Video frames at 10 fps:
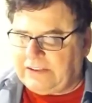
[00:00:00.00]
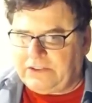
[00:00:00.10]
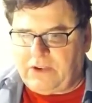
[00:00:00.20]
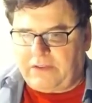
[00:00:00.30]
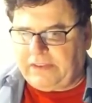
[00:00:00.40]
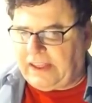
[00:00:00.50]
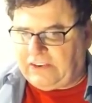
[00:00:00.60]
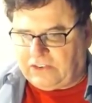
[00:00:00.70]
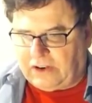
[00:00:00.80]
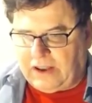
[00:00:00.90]
and
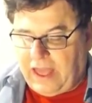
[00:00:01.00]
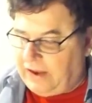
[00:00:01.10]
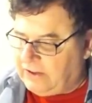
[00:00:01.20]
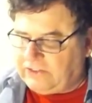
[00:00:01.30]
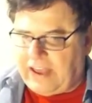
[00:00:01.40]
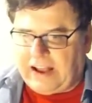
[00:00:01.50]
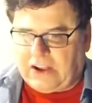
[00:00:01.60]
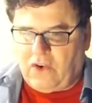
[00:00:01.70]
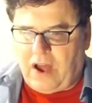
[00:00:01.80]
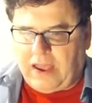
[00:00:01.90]
Revelation and in
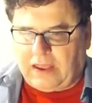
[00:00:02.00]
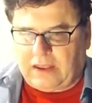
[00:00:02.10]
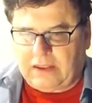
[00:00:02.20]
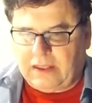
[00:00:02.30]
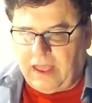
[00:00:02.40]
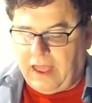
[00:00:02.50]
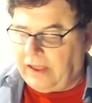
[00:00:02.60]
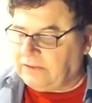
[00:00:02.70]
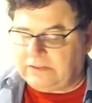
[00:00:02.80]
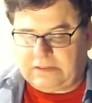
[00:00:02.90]
Zechariah
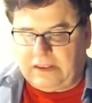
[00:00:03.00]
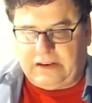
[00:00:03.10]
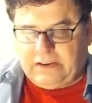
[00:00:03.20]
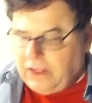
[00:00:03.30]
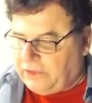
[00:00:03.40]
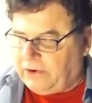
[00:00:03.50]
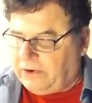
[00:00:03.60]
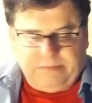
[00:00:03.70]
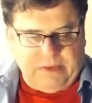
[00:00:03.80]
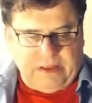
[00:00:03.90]
and in another
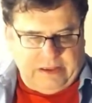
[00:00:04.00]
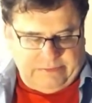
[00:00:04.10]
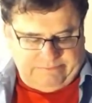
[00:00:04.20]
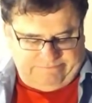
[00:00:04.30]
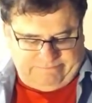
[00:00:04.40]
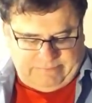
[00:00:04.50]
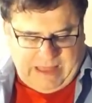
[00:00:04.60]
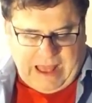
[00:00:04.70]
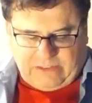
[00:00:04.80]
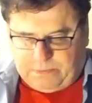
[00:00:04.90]

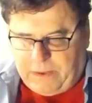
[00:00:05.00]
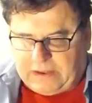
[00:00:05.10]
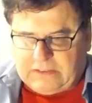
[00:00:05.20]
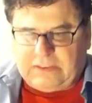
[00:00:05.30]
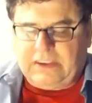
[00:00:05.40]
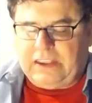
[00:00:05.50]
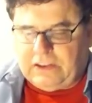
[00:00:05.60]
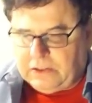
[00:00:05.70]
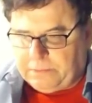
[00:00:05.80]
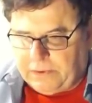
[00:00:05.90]
aspect
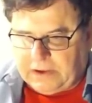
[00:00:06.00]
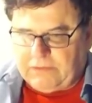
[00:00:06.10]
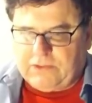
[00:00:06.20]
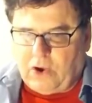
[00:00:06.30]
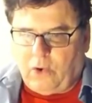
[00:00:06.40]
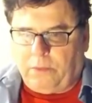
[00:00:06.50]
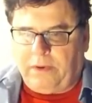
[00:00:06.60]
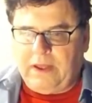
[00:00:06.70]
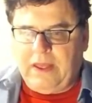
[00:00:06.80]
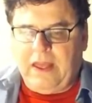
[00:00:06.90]
in the book of Job,
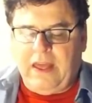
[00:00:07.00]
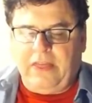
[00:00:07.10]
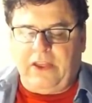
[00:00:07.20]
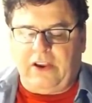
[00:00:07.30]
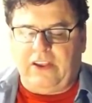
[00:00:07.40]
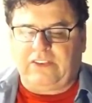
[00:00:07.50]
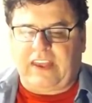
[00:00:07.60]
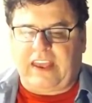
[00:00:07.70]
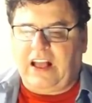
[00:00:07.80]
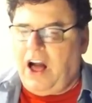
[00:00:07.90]
there is
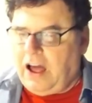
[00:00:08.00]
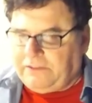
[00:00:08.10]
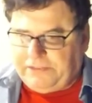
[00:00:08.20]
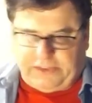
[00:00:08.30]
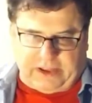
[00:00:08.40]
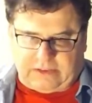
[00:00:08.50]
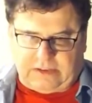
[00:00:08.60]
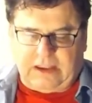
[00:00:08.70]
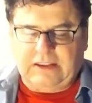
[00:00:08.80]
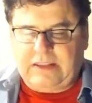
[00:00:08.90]
a
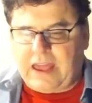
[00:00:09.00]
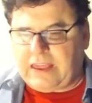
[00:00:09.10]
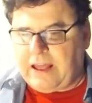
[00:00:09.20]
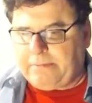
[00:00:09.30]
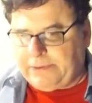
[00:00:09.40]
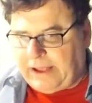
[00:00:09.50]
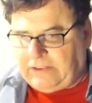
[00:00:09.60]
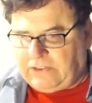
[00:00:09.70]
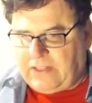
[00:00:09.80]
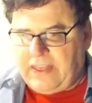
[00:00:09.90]
conflict taking
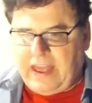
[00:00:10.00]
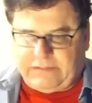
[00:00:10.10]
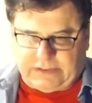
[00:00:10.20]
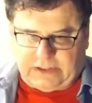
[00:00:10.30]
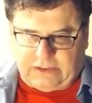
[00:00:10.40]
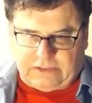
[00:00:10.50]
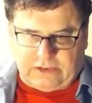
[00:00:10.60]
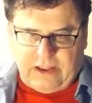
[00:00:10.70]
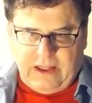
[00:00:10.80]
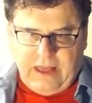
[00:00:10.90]
place in the heavenlies
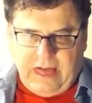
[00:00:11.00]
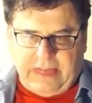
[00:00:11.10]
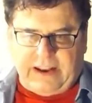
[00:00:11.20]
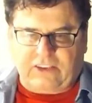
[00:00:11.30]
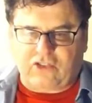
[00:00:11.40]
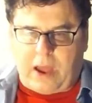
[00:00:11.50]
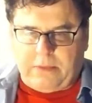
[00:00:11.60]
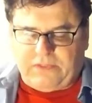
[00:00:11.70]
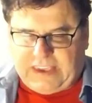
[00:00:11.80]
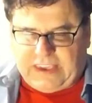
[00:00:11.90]
that has
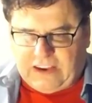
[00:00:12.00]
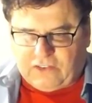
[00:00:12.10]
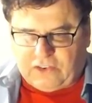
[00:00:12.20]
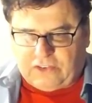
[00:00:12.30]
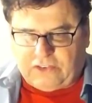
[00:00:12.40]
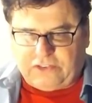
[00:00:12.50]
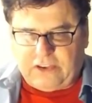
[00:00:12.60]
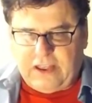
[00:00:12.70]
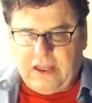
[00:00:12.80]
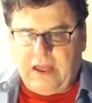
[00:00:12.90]
ramifications
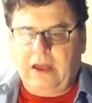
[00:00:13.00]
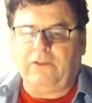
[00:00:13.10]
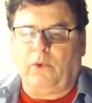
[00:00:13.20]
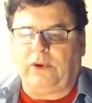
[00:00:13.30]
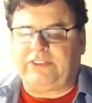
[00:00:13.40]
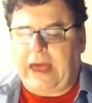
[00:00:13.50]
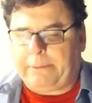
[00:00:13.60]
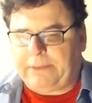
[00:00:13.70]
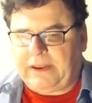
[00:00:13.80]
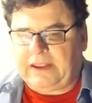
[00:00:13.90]
for what's
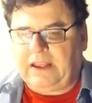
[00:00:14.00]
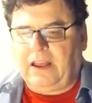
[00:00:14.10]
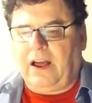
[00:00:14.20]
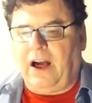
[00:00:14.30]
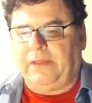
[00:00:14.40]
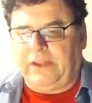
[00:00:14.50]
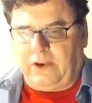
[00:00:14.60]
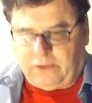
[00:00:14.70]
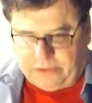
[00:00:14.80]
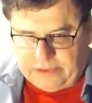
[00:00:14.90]
happening on the
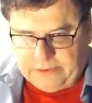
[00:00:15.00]
earth.